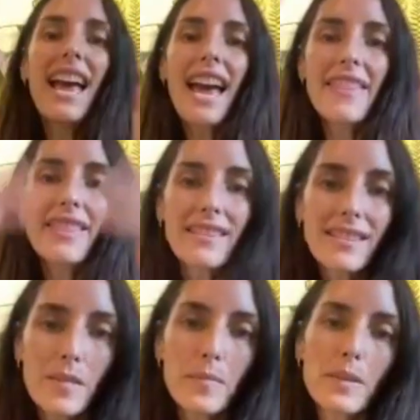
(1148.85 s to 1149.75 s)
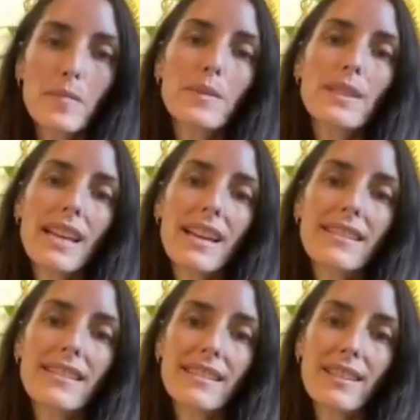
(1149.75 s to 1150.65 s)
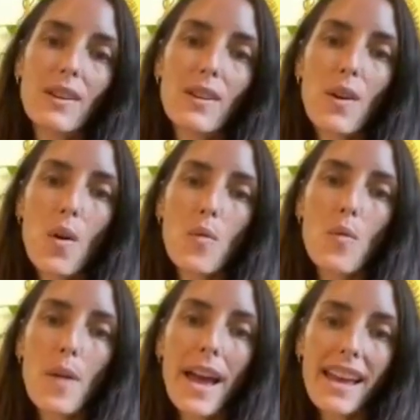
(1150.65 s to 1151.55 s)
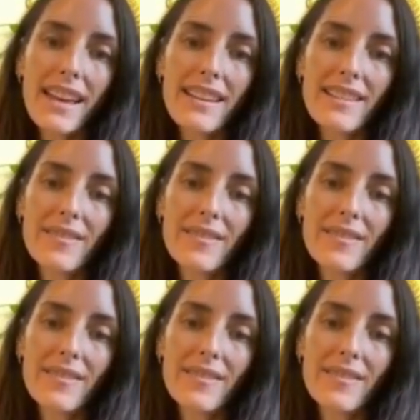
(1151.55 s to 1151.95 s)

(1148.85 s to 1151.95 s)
and the symptoms then go away.